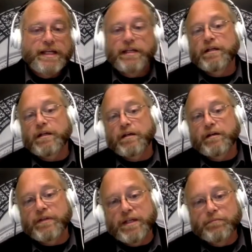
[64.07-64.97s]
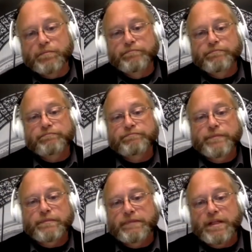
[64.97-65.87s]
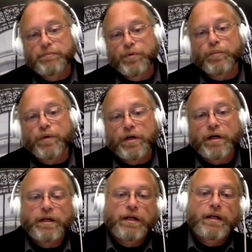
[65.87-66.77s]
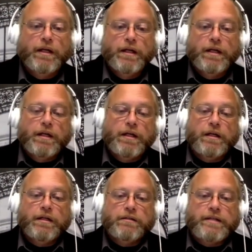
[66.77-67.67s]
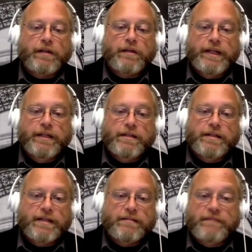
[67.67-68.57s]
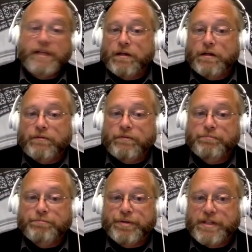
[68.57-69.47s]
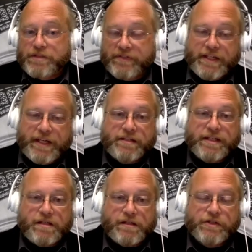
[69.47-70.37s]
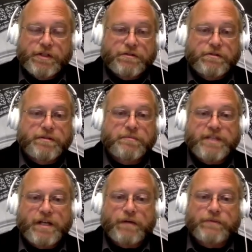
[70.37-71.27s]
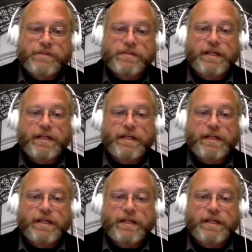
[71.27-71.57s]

end of the boomer tail end that they're pretty sophisticated technology users themselves.